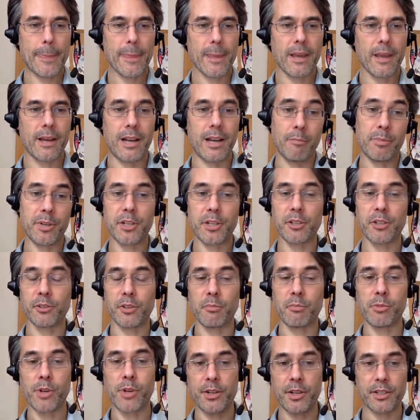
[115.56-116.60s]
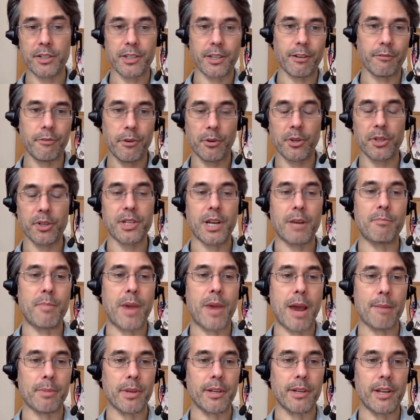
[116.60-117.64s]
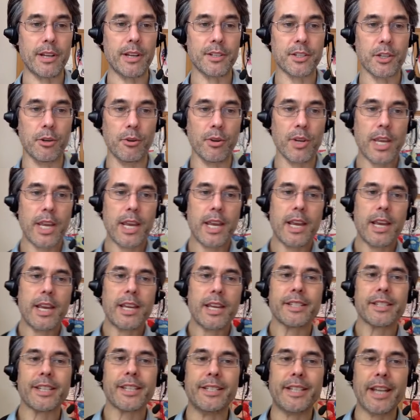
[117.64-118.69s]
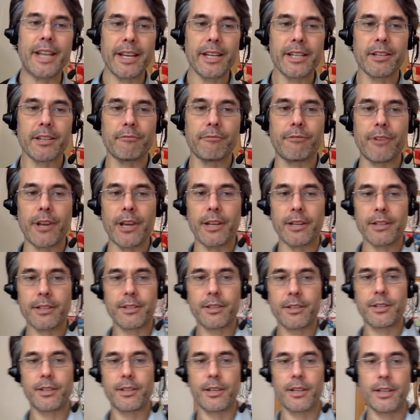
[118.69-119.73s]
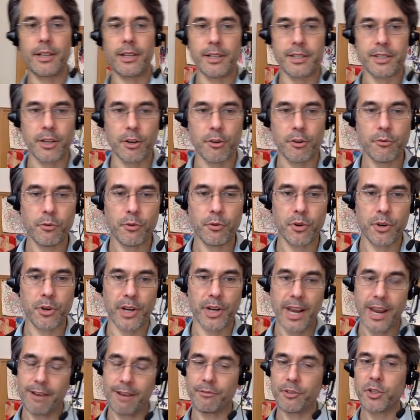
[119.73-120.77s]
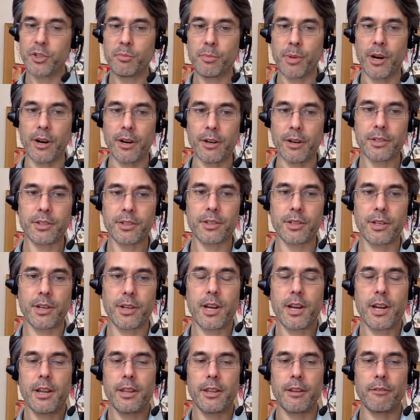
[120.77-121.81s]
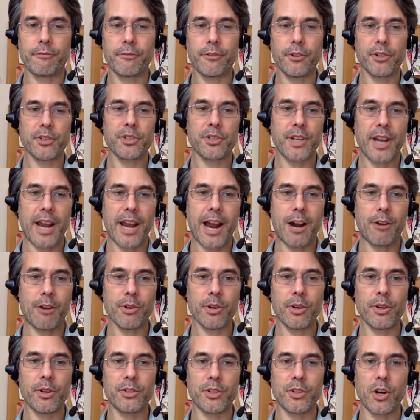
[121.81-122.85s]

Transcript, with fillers: uh, in particular projects that are focused on mapping. And so today's event is therefore going to have two parts. The first hour is